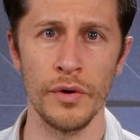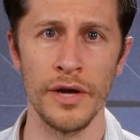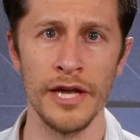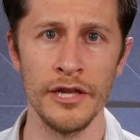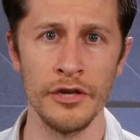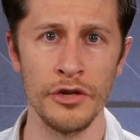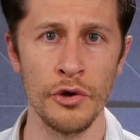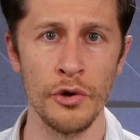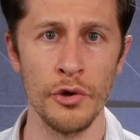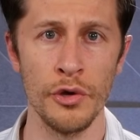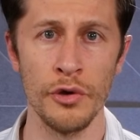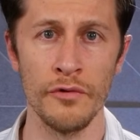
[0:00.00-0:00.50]
in
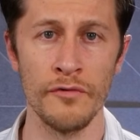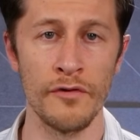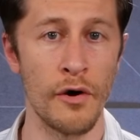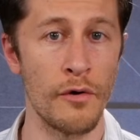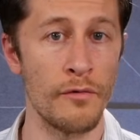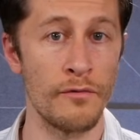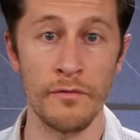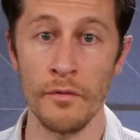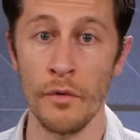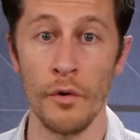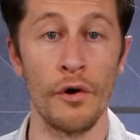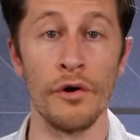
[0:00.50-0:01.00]
who you vote
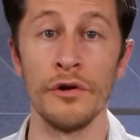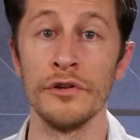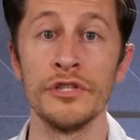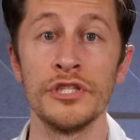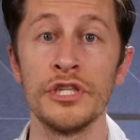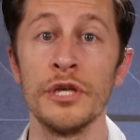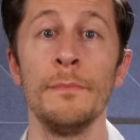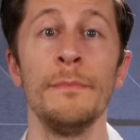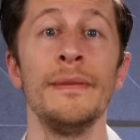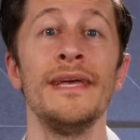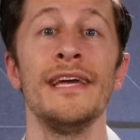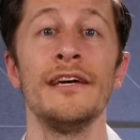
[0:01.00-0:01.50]
for? To
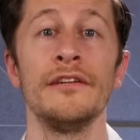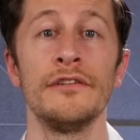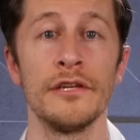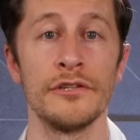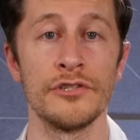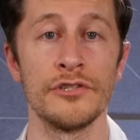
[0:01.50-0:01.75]
me, it does